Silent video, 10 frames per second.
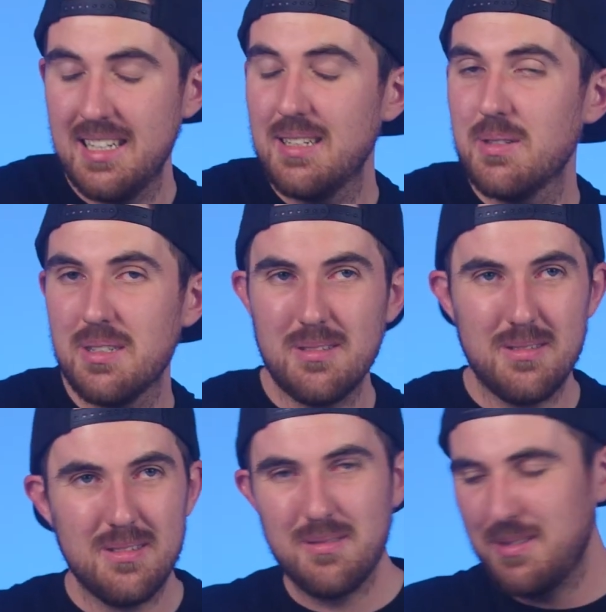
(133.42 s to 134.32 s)

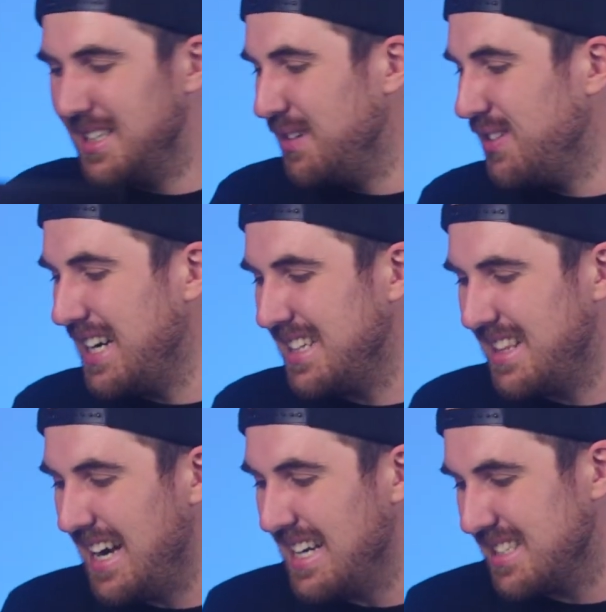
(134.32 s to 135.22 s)
We'll leave it
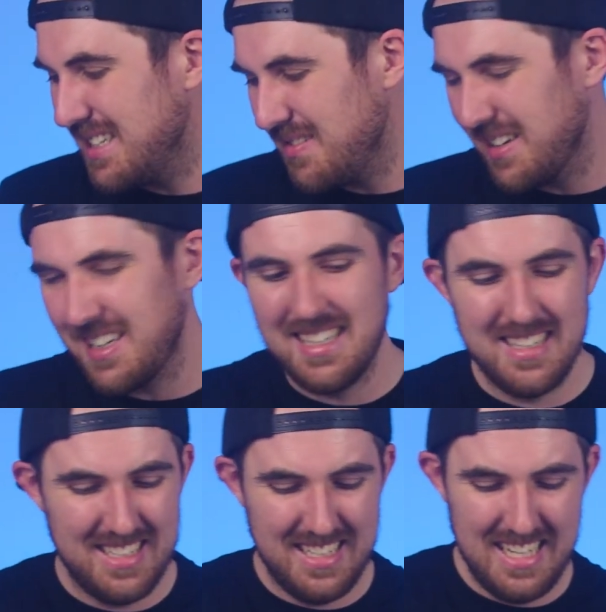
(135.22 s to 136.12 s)
at that. We're
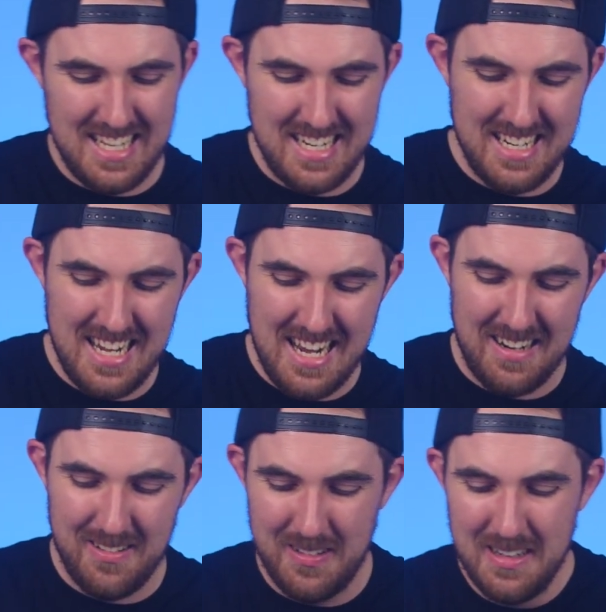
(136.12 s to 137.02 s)
gonna see that
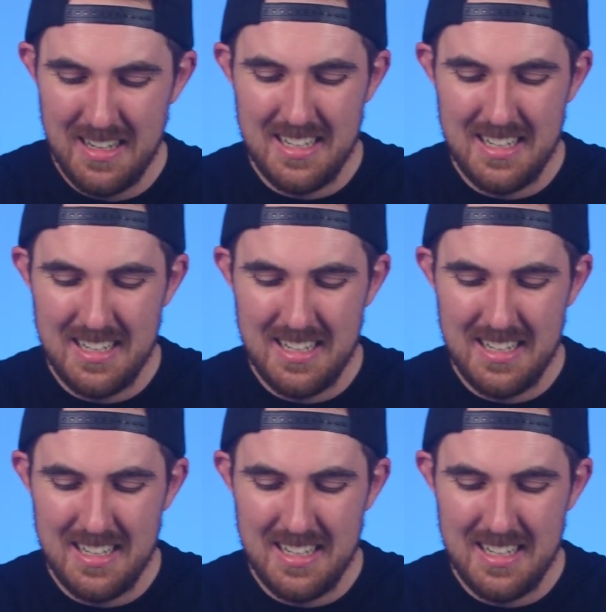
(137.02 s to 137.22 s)
now.